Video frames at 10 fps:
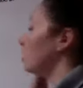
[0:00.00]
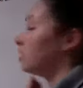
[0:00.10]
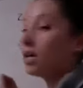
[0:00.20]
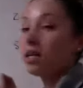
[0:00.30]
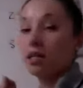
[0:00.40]

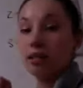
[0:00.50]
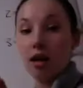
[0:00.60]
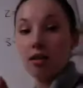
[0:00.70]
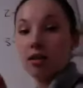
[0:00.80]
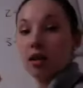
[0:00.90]
data
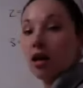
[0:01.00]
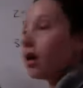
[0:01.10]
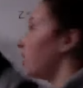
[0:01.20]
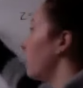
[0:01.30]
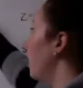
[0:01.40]
set,
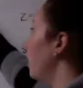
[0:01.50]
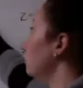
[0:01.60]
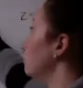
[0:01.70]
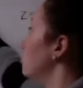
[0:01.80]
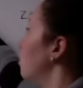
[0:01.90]
an
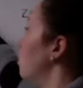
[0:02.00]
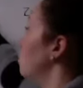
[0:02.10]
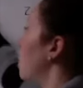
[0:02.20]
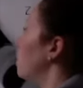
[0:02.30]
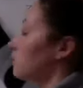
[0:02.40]
x, or a
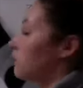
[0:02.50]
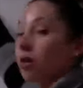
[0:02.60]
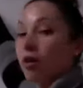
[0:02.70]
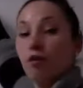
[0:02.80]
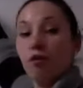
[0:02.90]
raw score
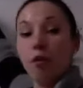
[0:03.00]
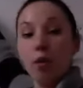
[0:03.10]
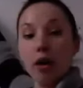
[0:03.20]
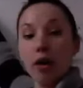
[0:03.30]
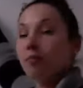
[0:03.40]
of 4,